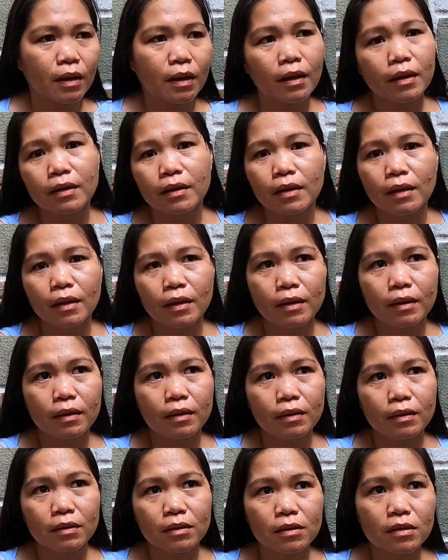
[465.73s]
And
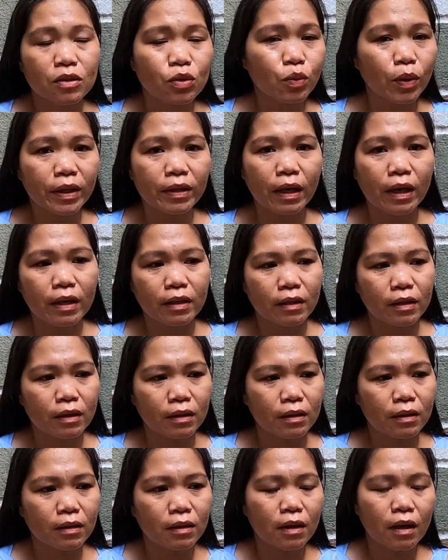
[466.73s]
then it's
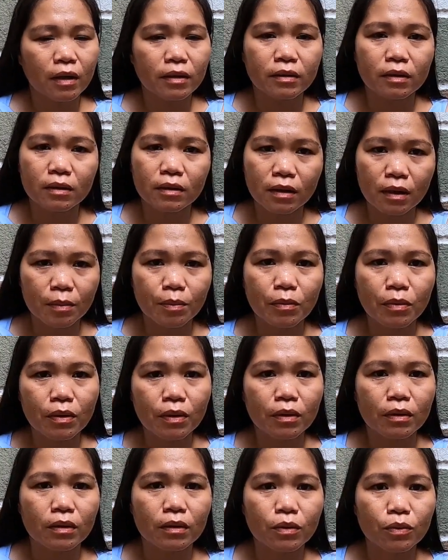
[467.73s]
180. I said, give
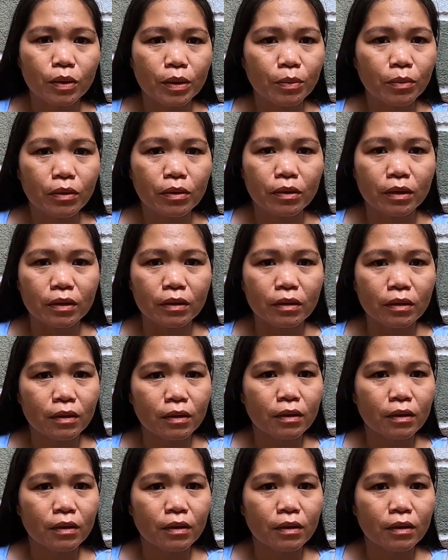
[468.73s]
more, one more.